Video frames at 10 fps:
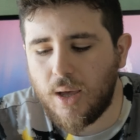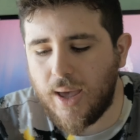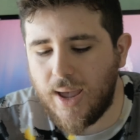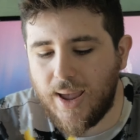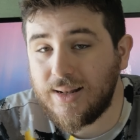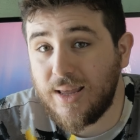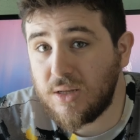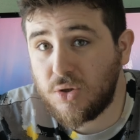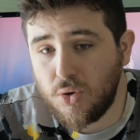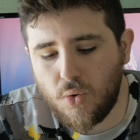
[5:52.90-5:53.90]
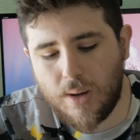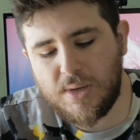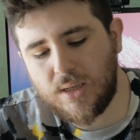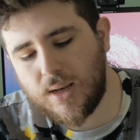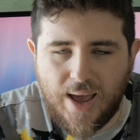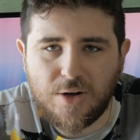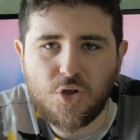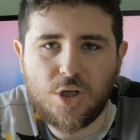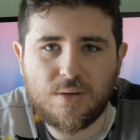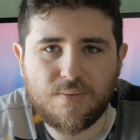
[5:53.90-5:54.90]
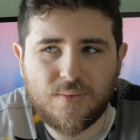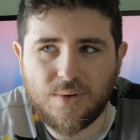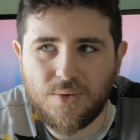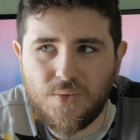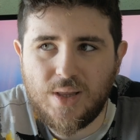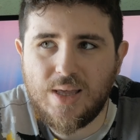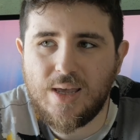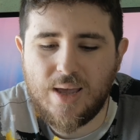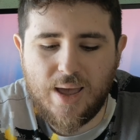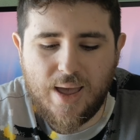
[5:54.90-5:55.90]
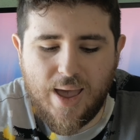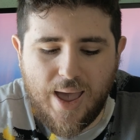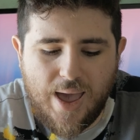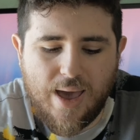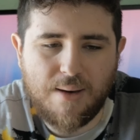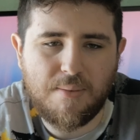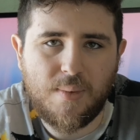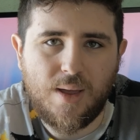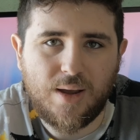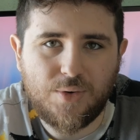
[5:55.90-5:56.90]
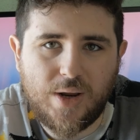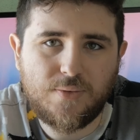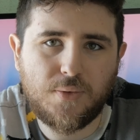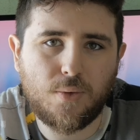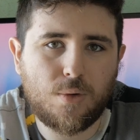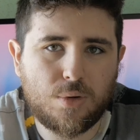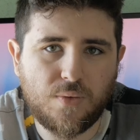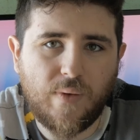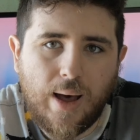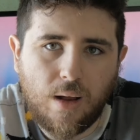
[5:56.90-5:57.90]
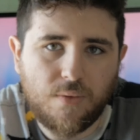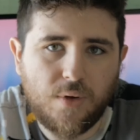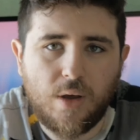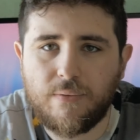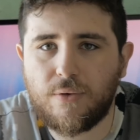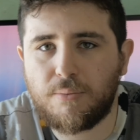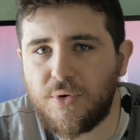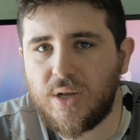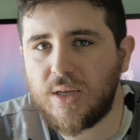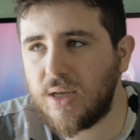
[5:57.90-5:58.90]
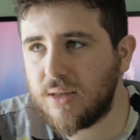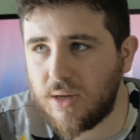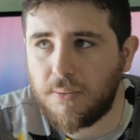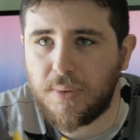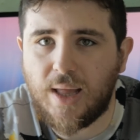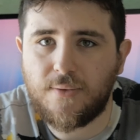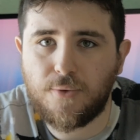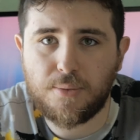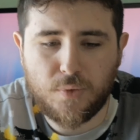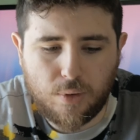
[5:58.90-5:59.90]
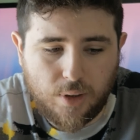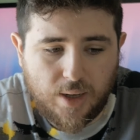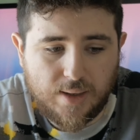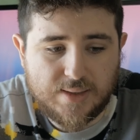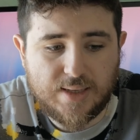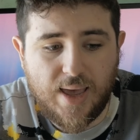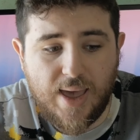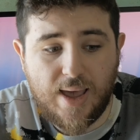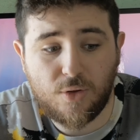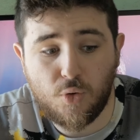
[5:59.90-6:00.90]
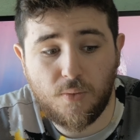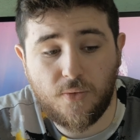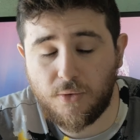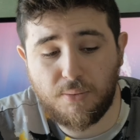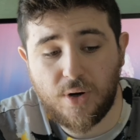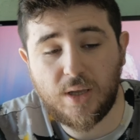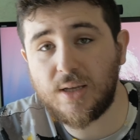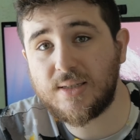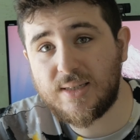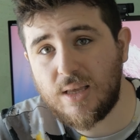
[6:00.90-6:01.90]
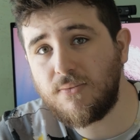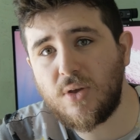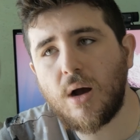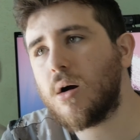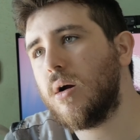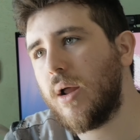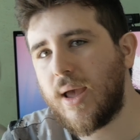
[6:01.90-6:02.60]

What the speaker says: And they do. I mean, I actually really am grateful to Valve for bringing their platform to Linux and for bringing SteamVR